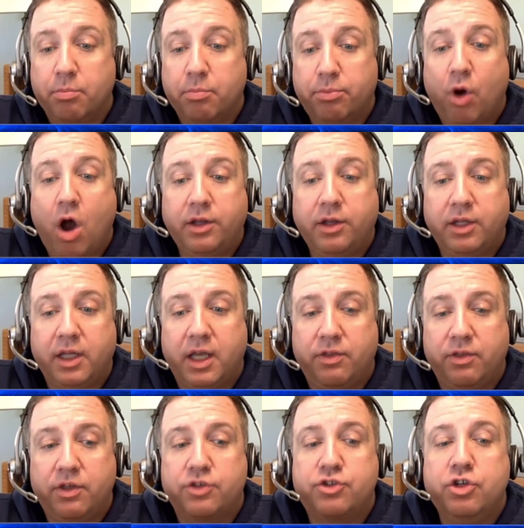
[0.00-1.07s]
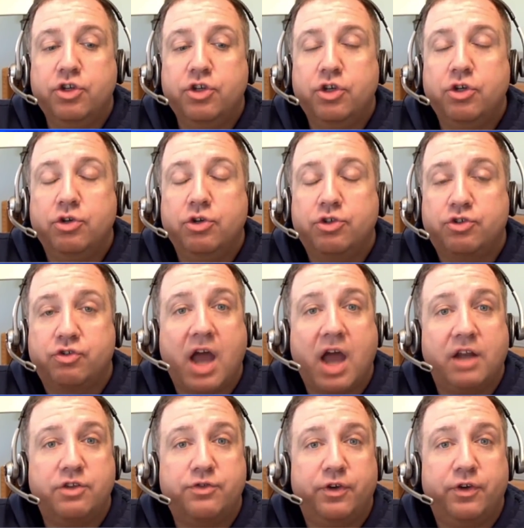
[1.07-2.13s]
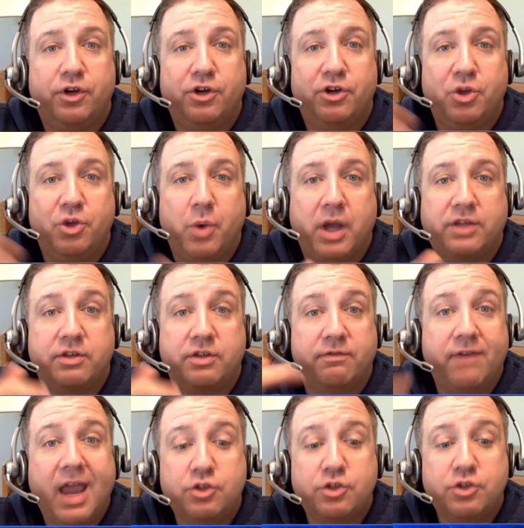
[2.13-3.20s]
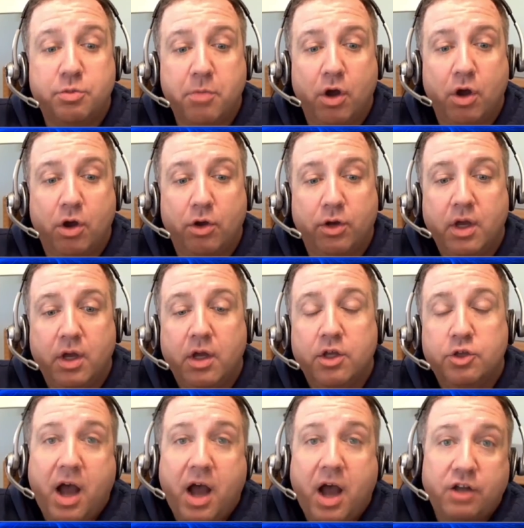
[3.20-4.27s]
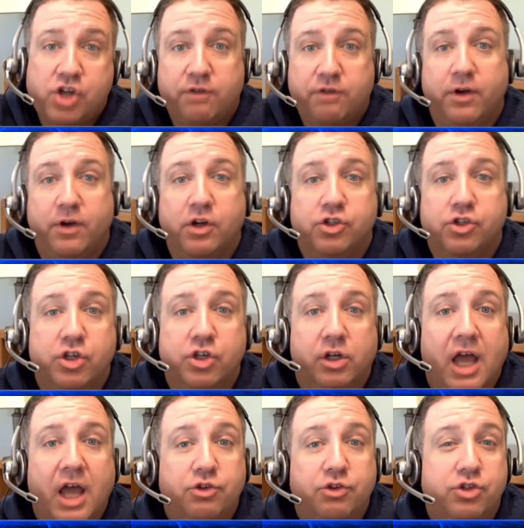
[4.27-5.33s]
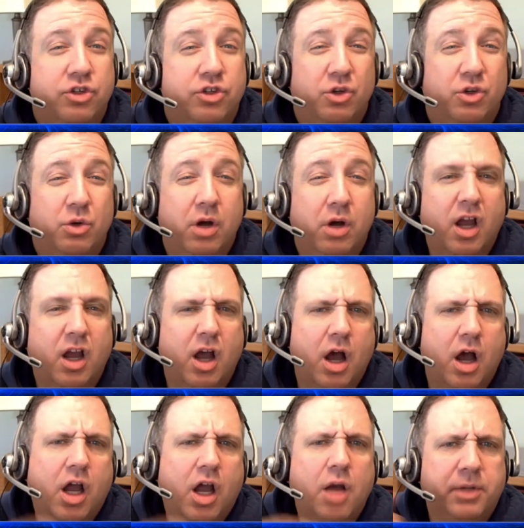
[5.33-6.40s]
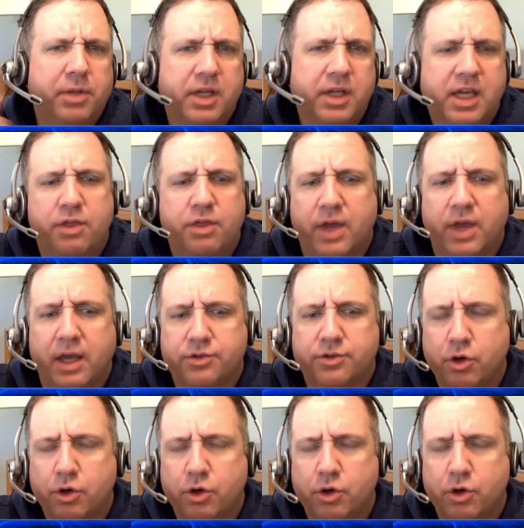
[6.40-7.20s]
Broadly, this new Stratusphere U X Advanced Mode SpotCheck function allows you to do a, a couple of key things.